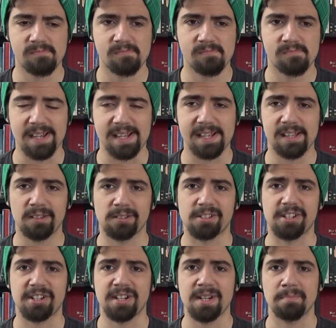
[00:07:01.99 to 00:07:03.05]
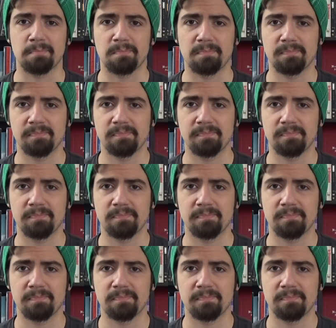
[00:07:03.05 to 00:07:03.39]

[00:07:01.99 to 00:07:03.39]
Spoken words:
He killed sheep.